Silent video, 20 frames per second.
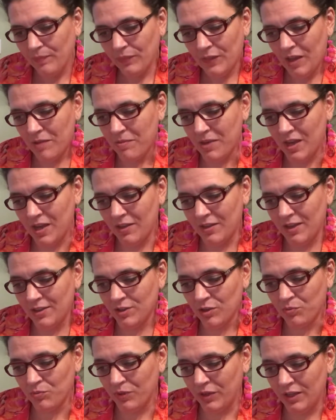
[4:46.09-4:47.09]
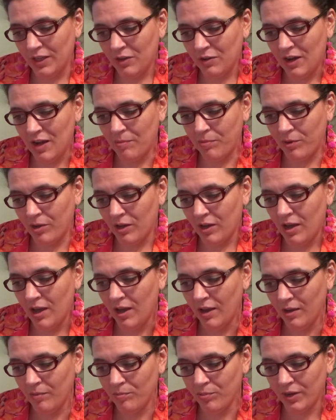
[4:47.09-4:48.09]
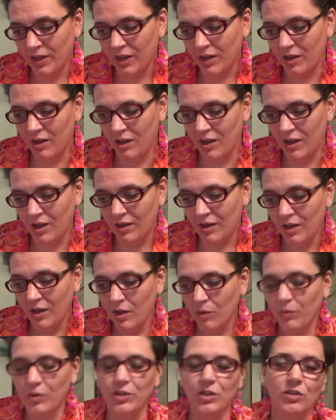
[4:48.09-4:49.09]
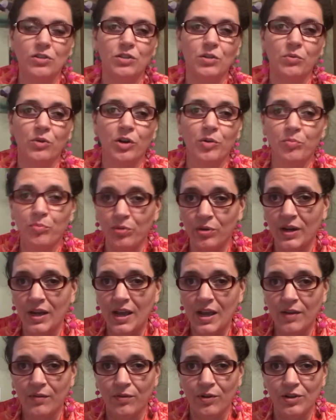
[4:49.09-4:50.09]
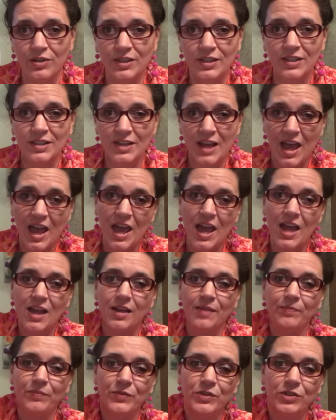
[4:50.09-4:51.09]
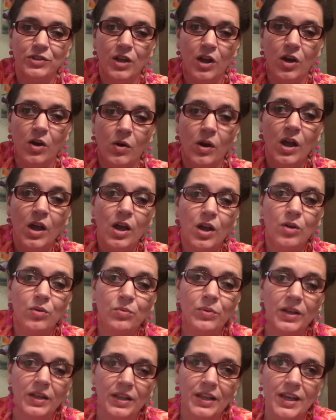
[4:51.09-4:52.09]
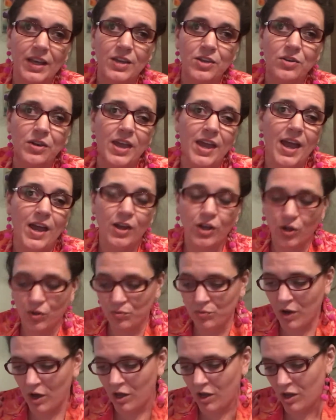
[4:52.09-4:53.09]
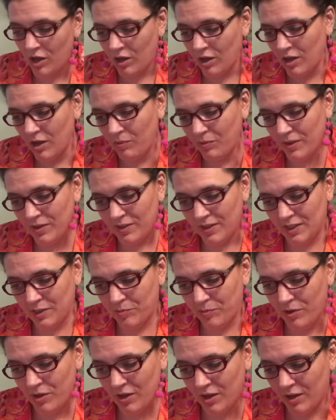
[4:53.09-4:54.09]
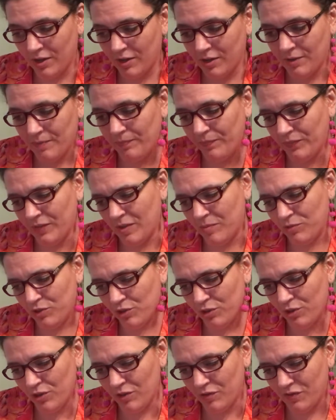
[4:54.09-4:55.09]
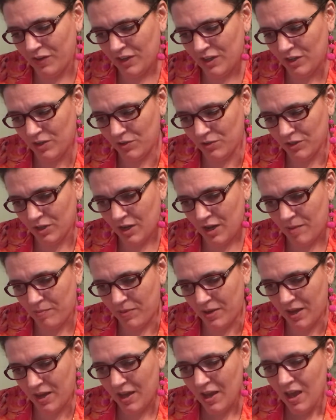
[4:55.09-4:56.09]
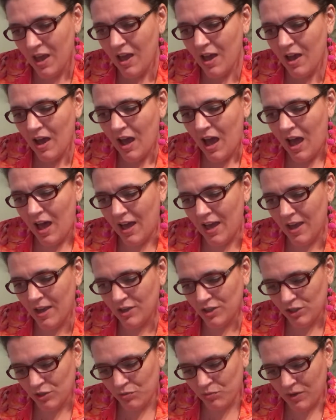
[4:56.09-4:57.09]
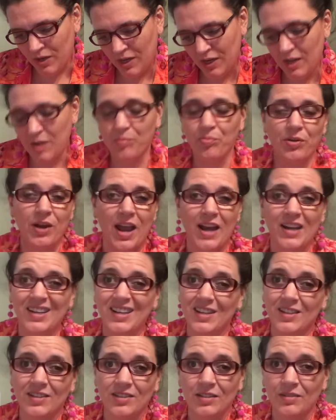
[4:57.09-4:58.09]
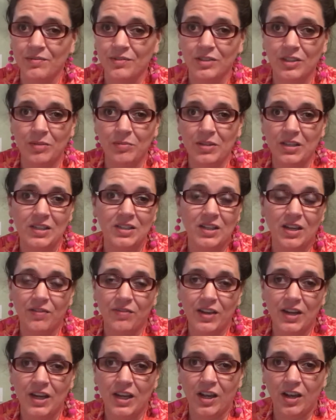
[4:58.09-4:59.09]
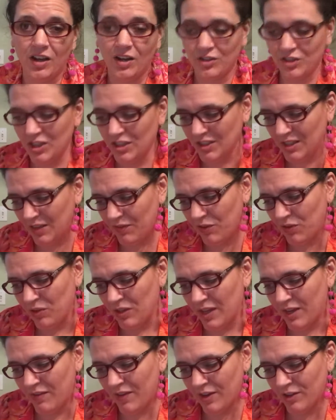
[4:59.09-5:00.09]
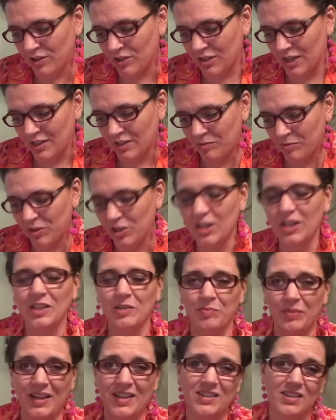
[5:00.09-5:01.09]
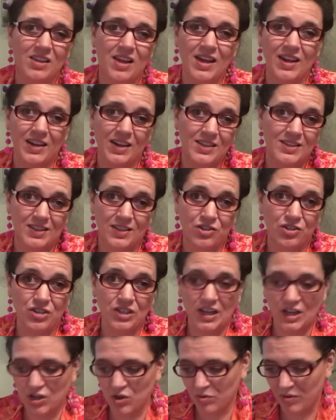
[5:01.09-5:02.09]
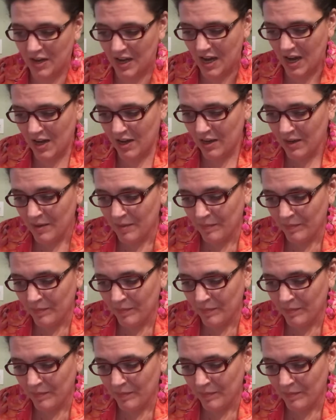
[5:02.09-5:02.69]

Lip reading: I mean, it's a really great book. Bring it on. When to use the word bring versus take. So really, you can't go wrong with this book. I'm sure you can find a used copy. I just read it and practice some of the stuff in here. She doesn't give you a lot of exercises, but she explains a lot and it's interesting to read.